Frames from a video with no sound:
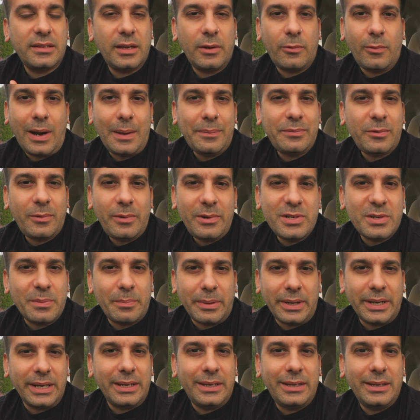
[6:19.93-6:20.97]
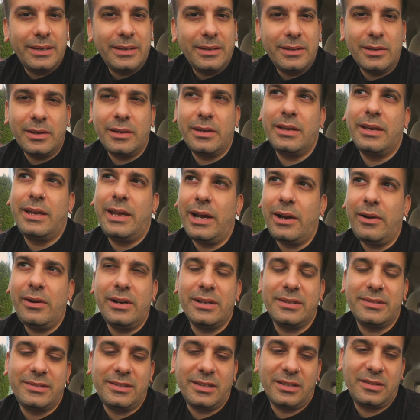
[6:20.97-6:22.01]
It wraps around your bike. You can carry
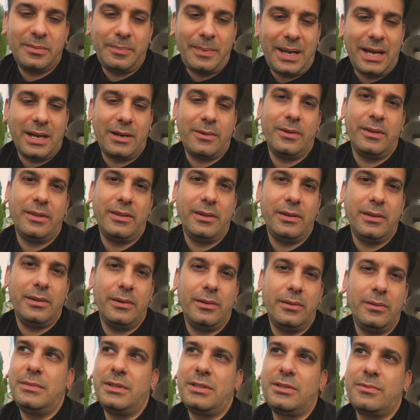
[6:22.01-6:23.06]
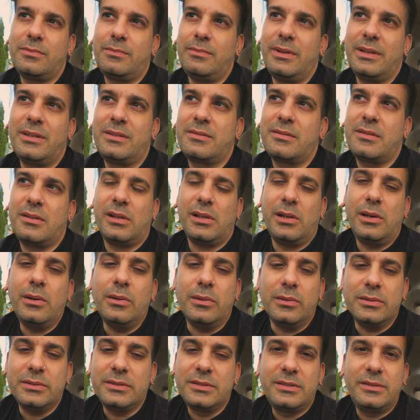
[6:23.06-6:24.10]
a six pack with you. It's
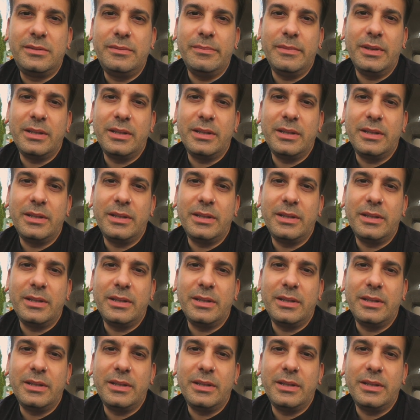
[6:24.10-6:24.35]
closed.